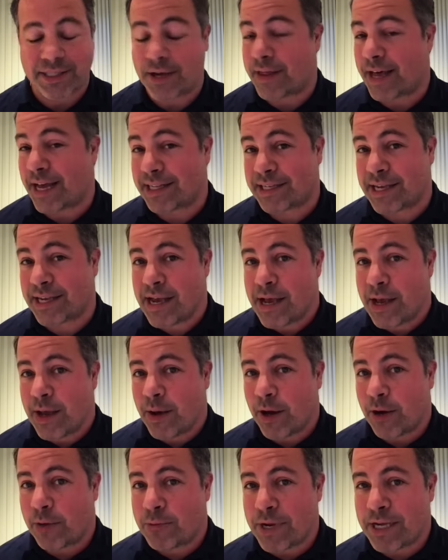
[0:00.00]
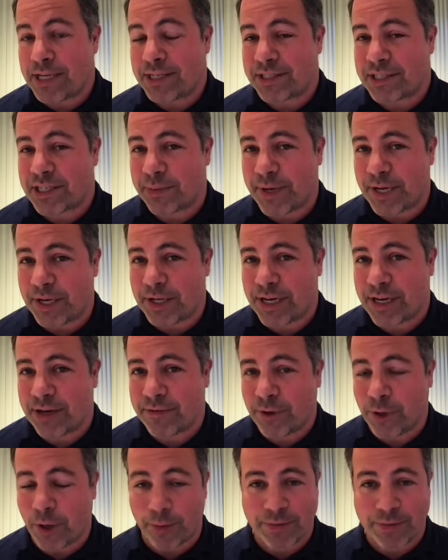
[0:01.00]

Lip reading: So that's reasons to be cheerful,